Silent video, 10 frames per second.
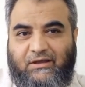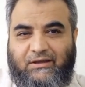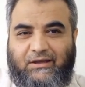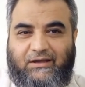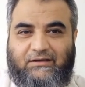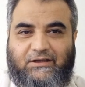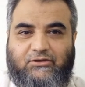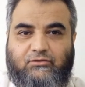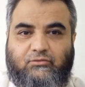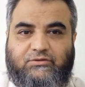can
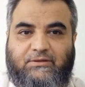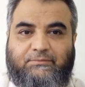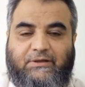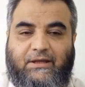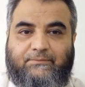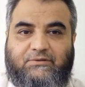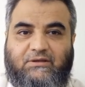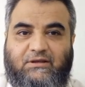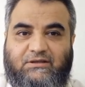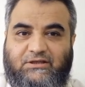lead to sometimes
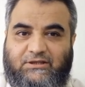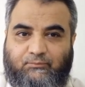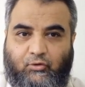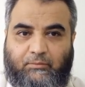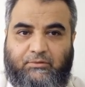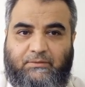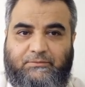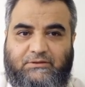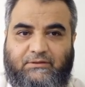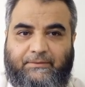such problems,